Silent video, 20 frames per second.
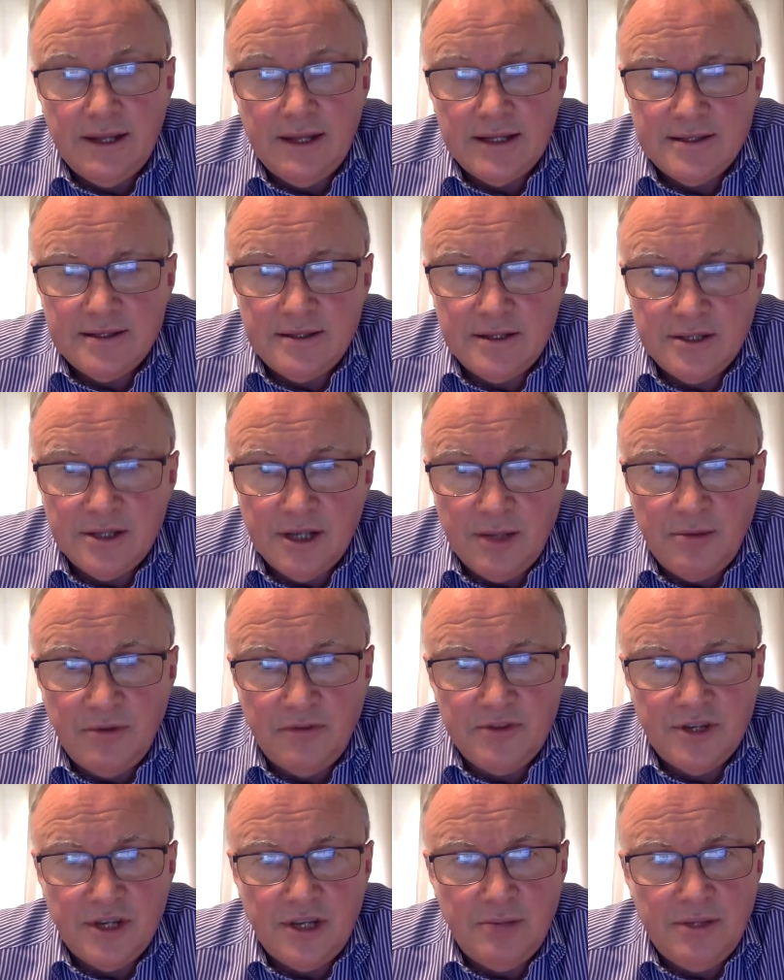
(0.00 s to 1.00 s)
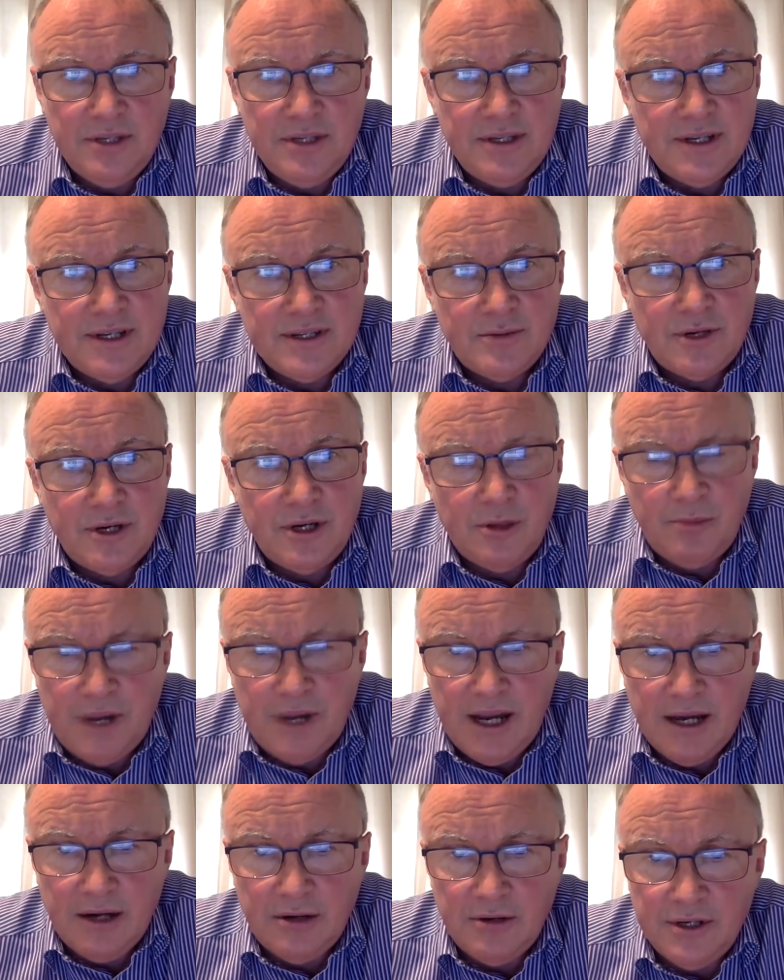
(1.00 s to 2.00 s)
and that's the type of diabetes where
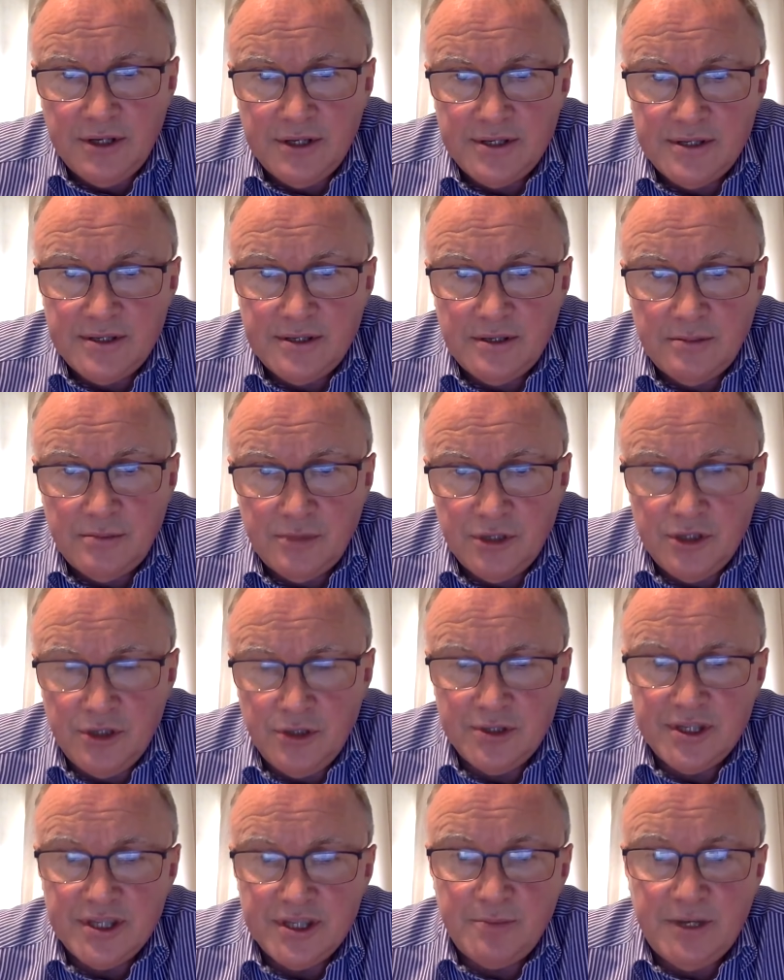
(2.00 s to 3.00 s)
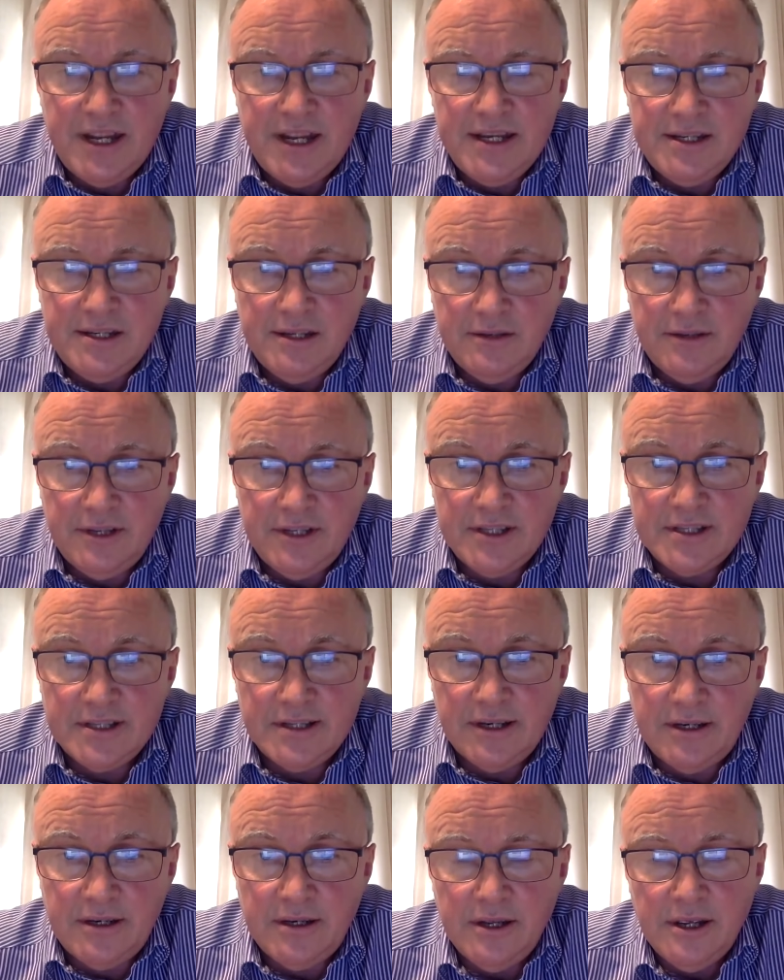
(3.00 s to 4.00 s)
your pancreas produces plenty of
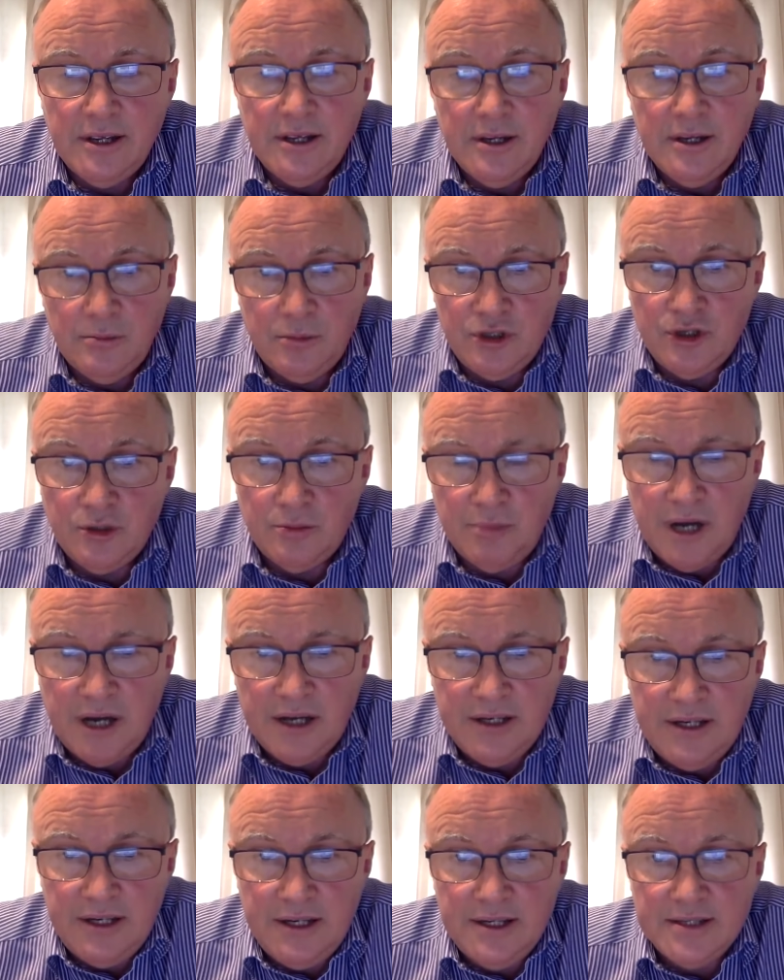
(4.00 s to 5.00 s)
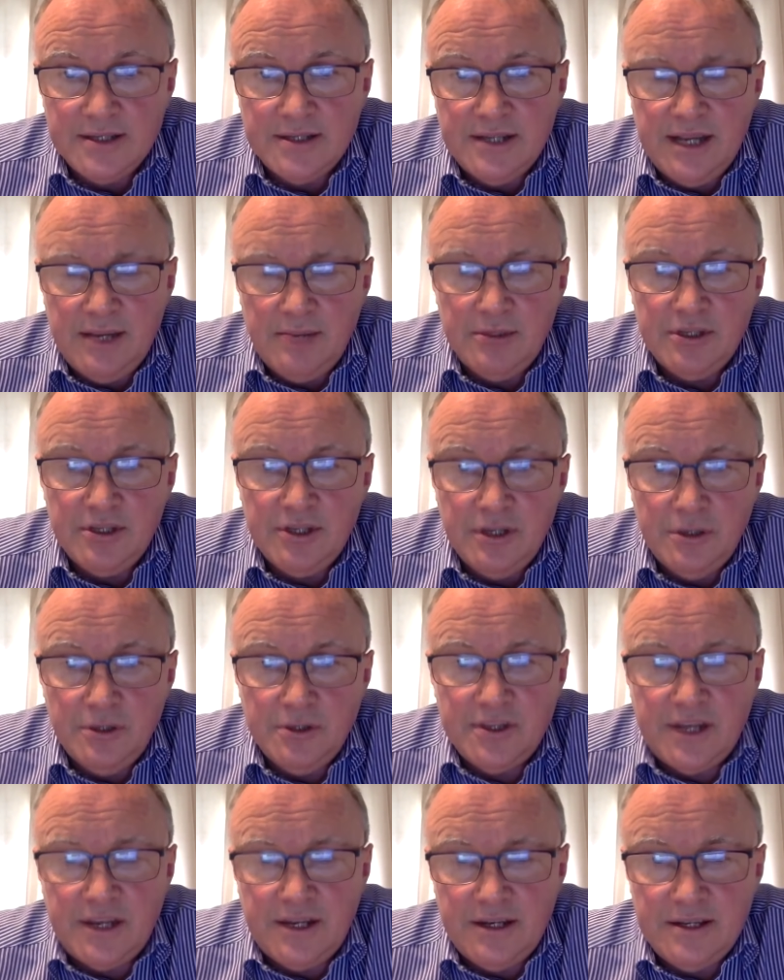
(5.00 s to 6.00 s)
insulin, but your body isn't able
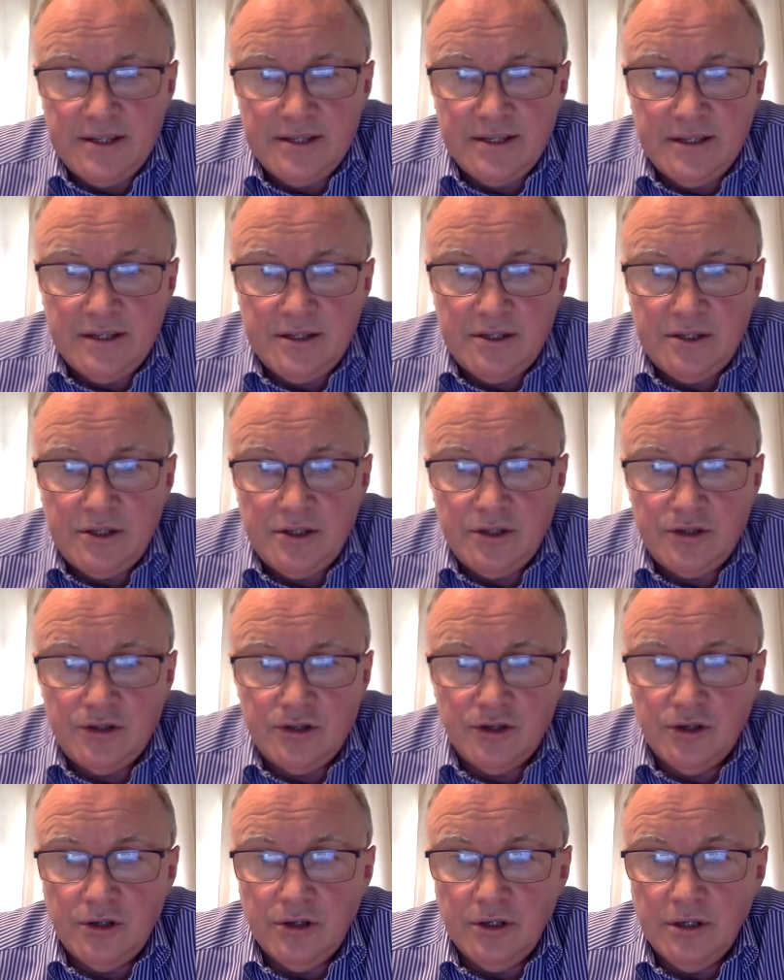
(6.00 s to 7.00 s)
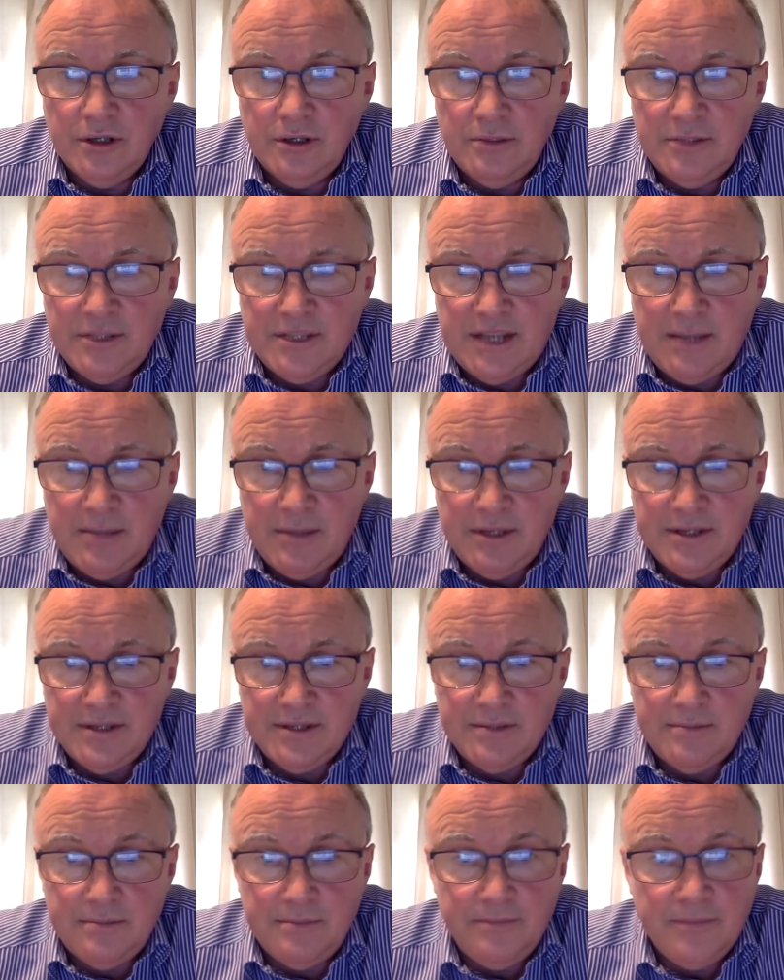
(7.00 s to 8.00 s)
to use that insulin to control
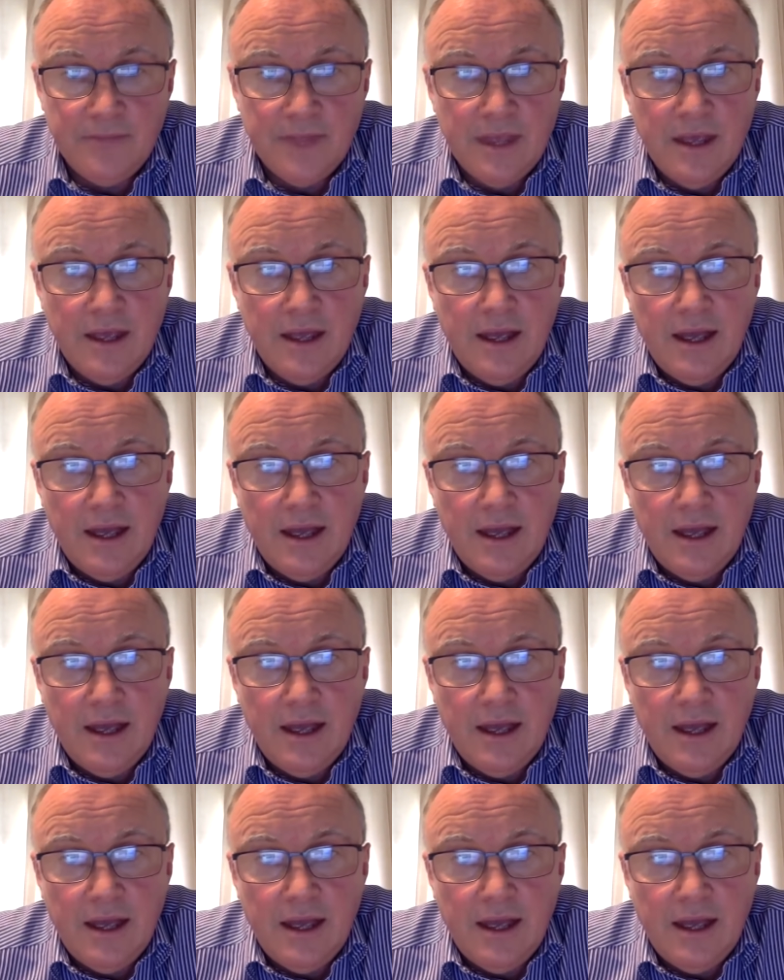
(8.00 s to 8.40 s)
metabolism.